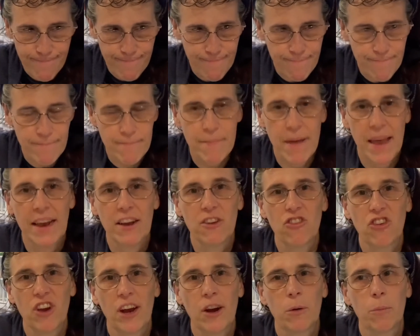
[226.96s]
make
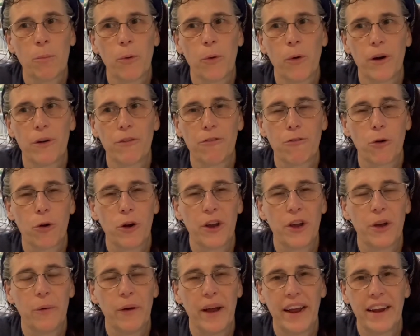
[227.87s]
checkerboard for
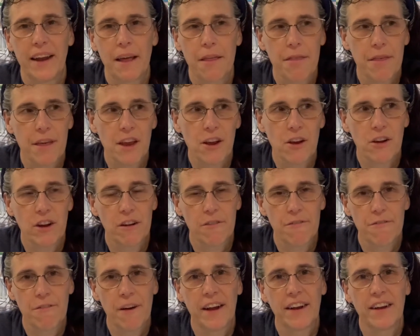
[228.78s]
you, and I think you're going to
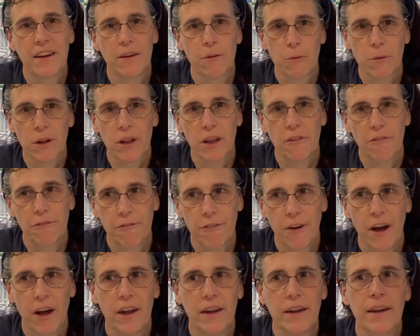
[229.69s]
find it really
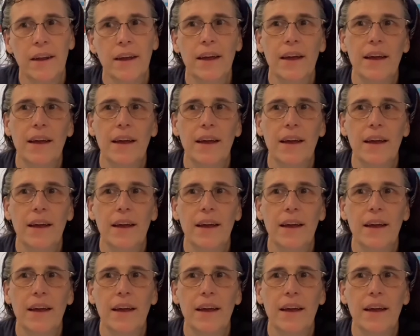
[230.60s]
fun